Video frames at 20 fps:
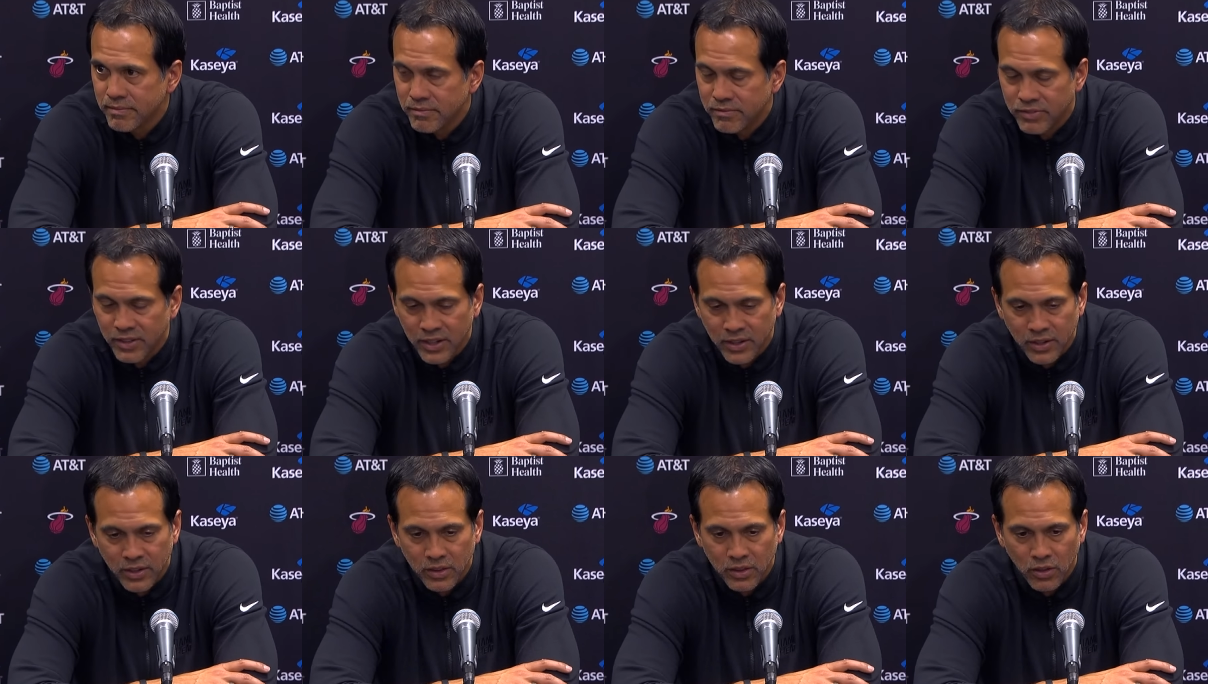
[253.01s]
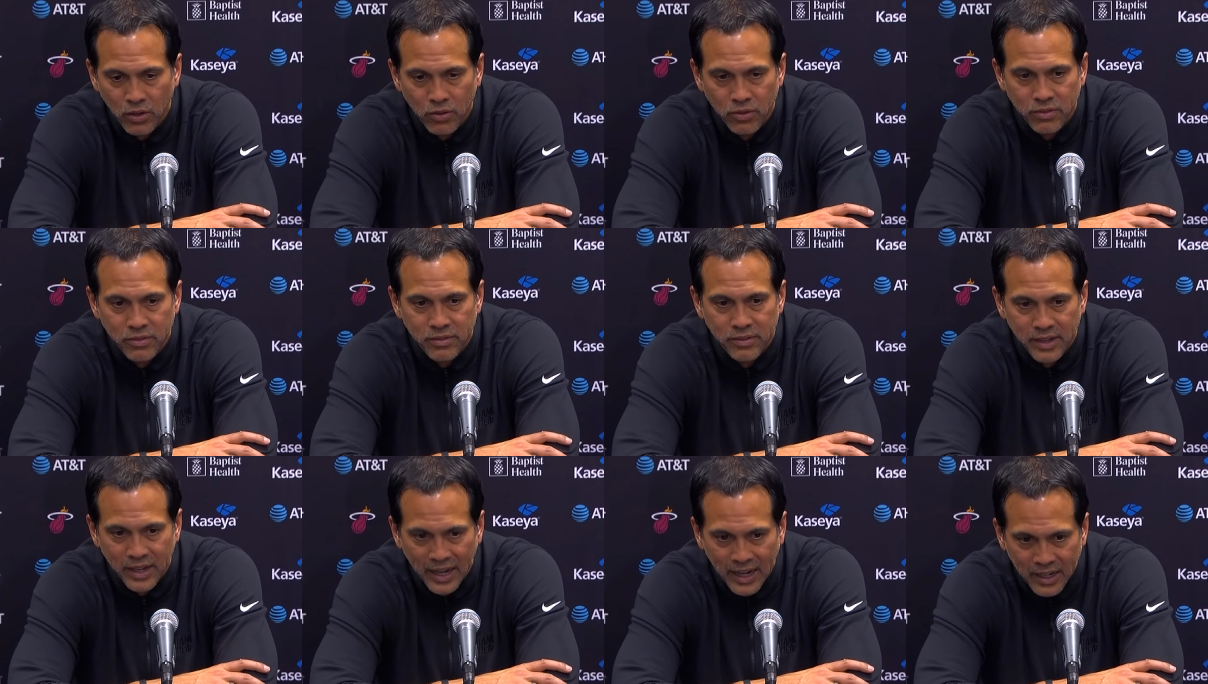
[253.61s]
very alert
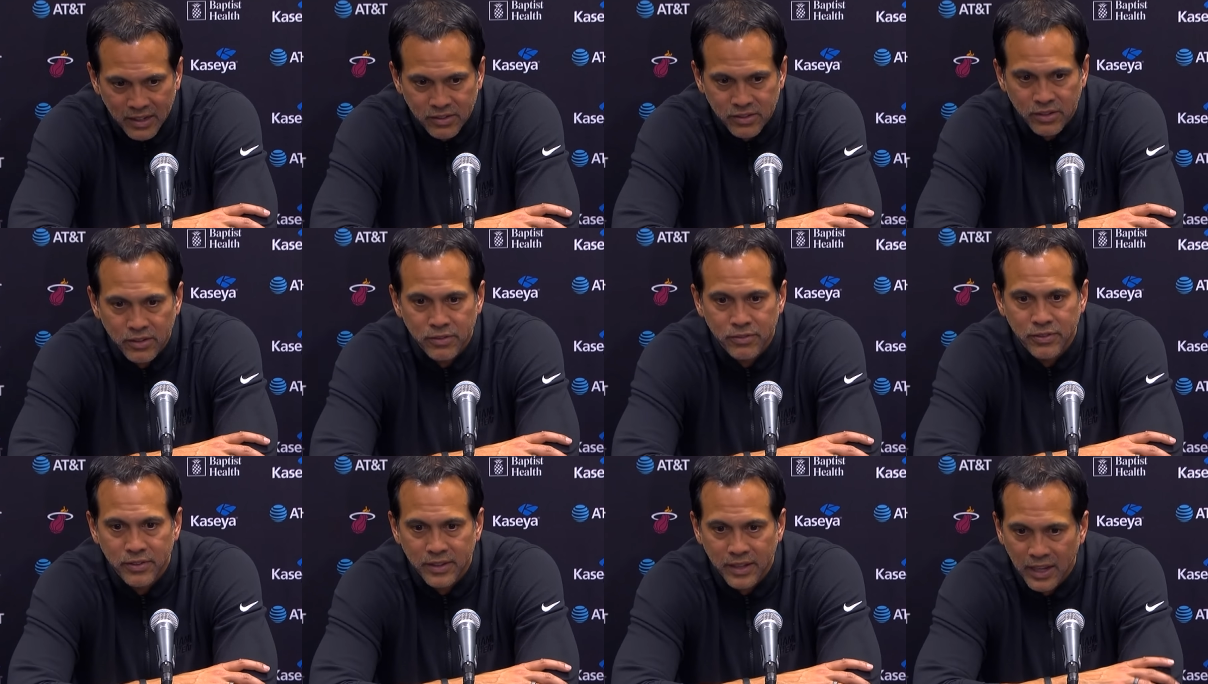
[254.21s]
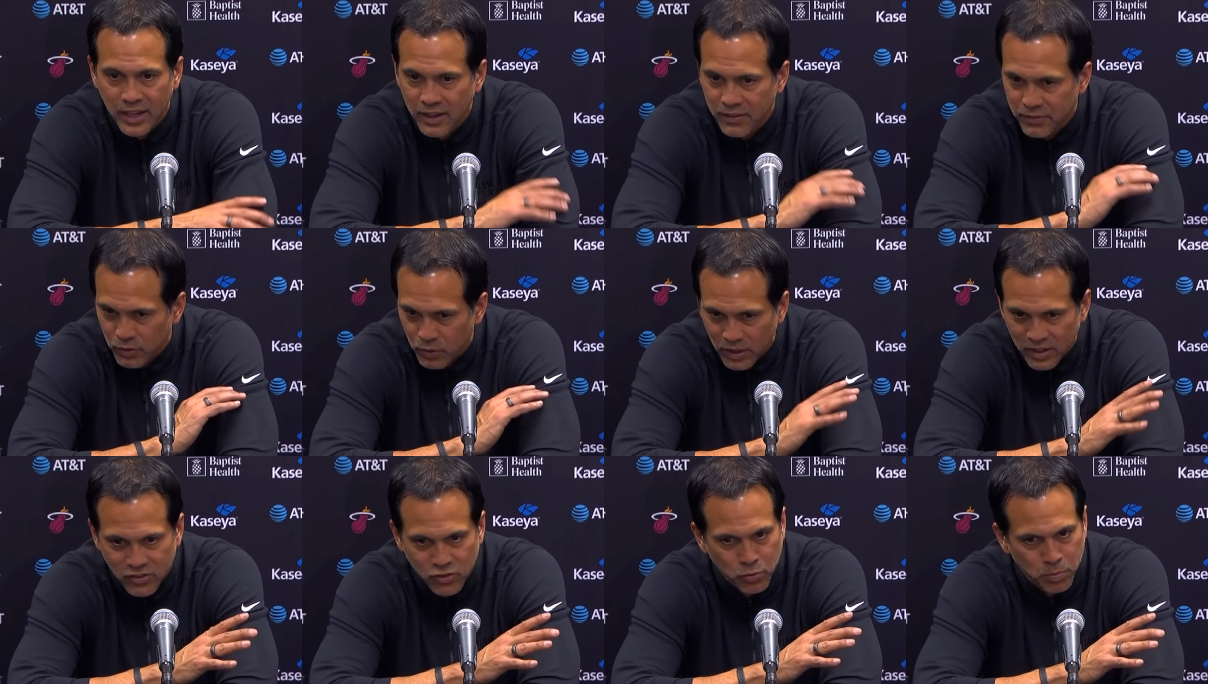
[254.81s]
and active, and they have
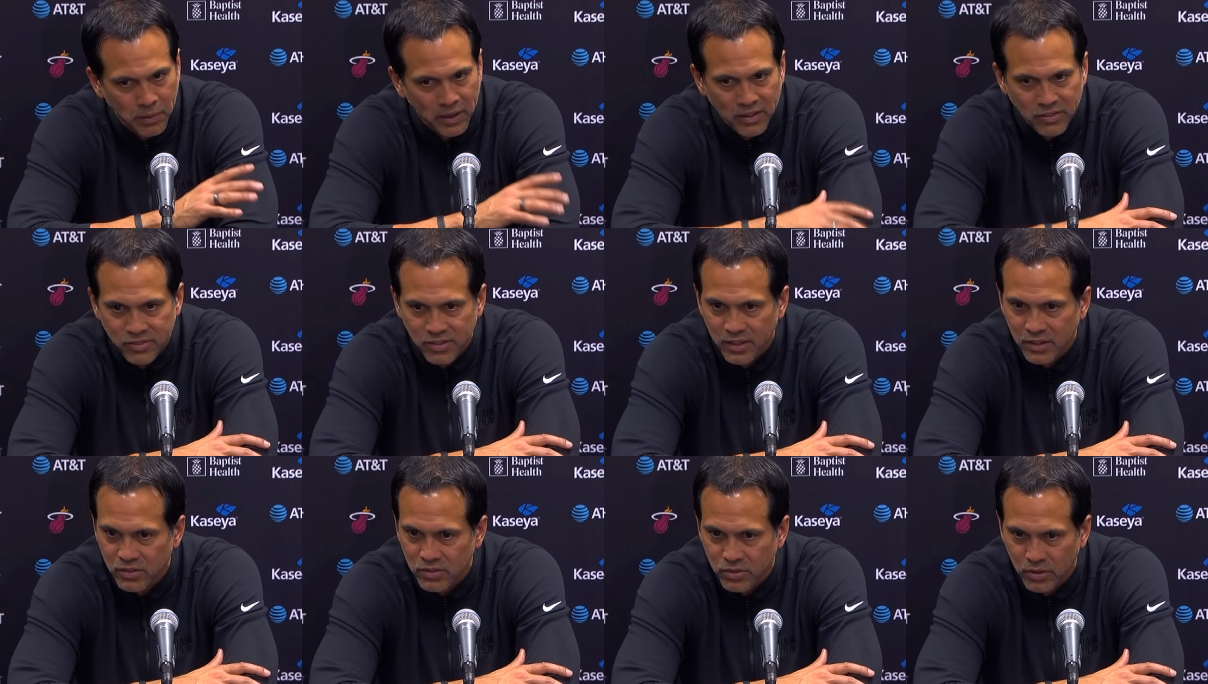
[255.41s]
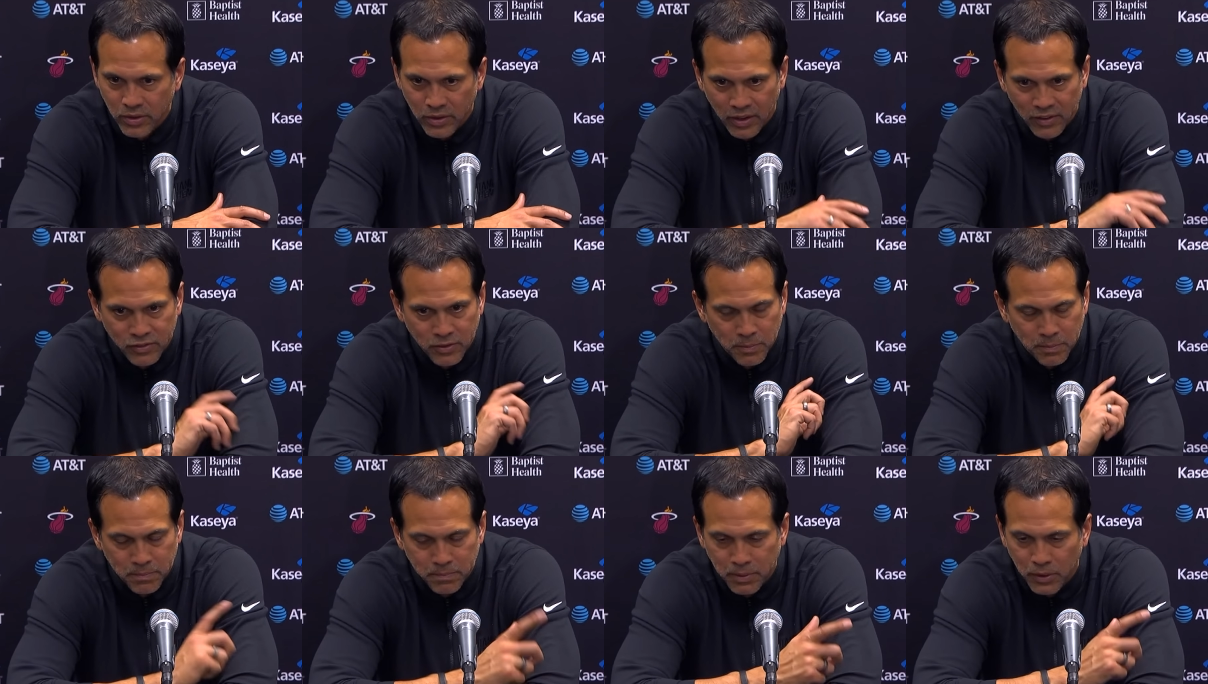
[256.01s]
great spacing, so you have
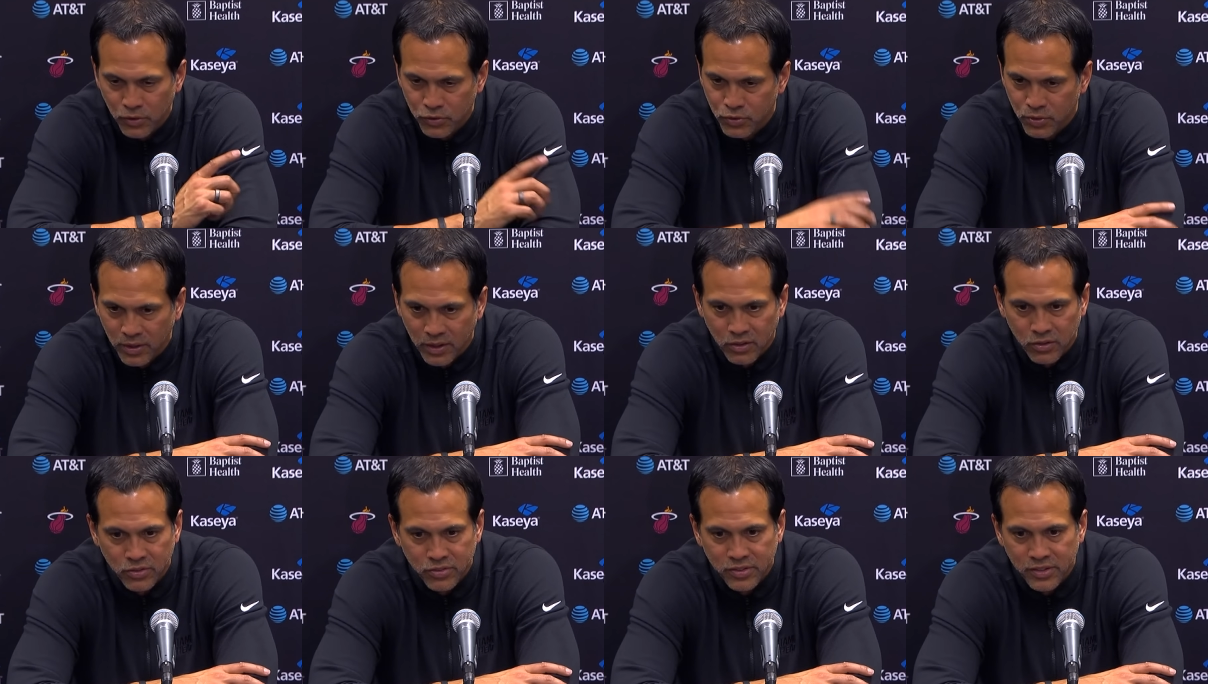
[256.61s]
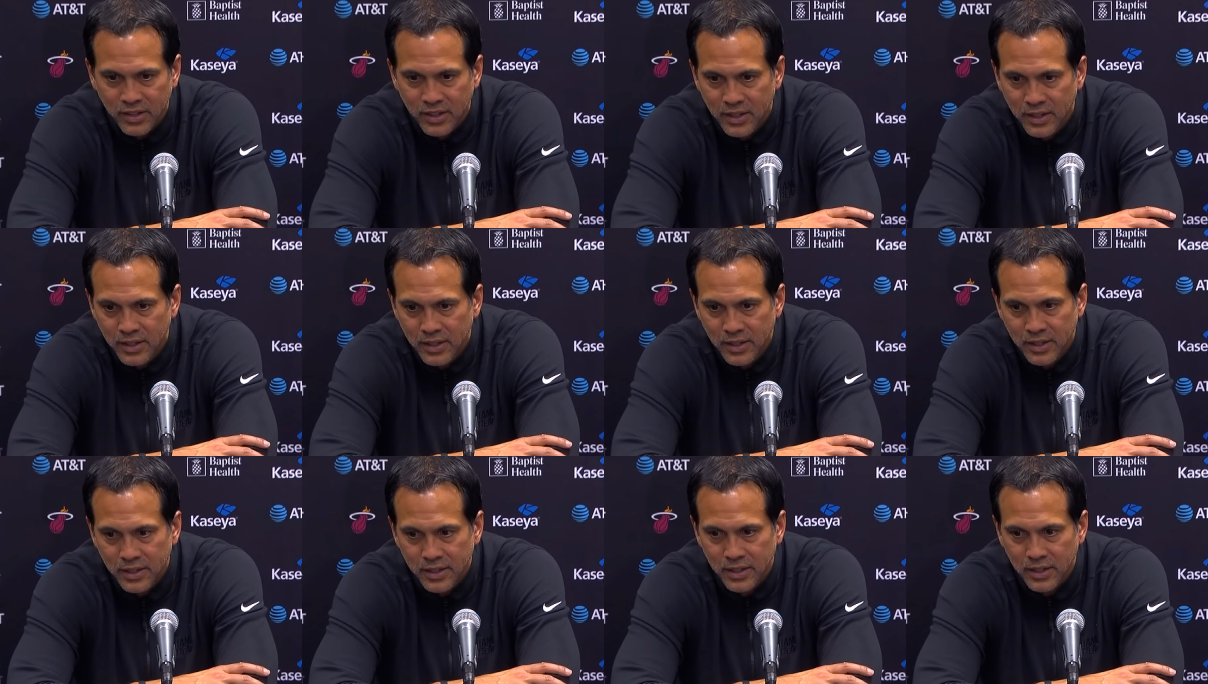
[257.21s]
to pull triggers,
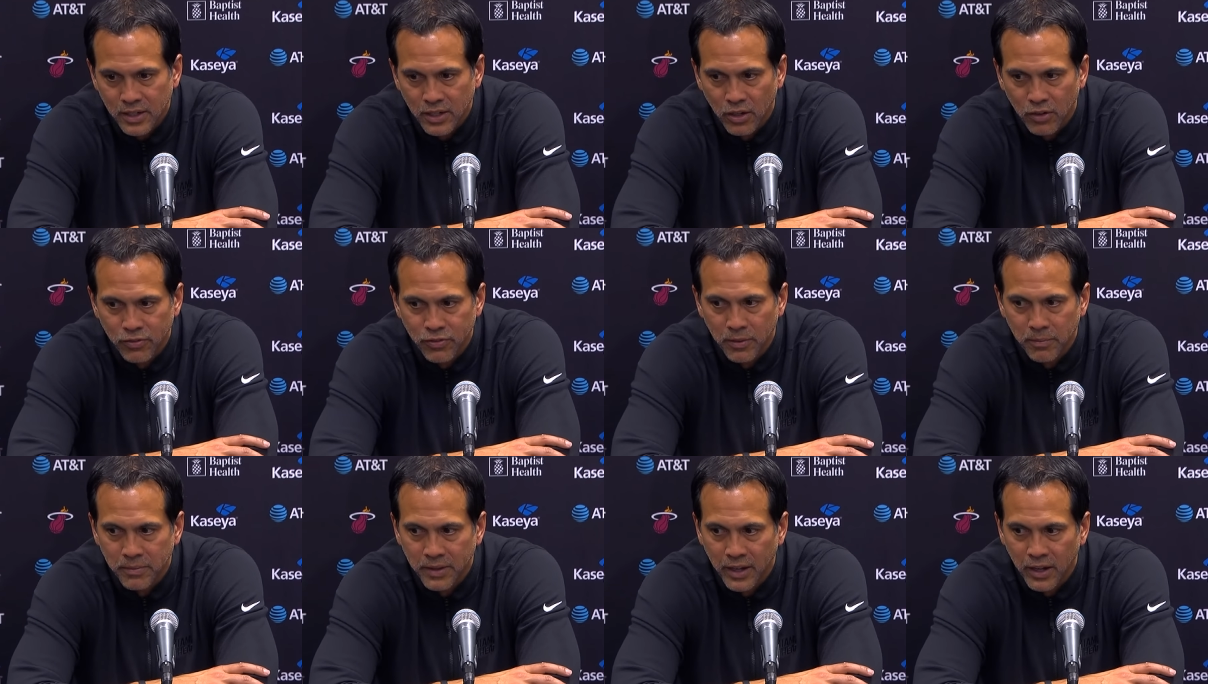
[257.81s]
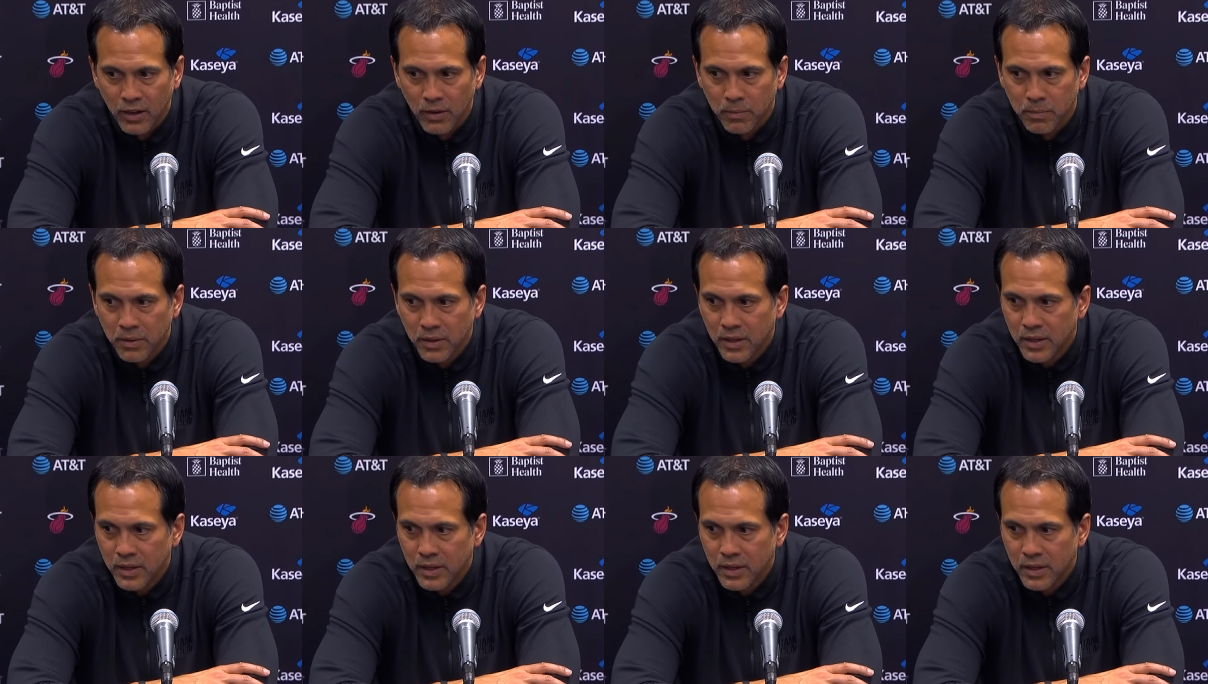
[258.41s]
you know, from there.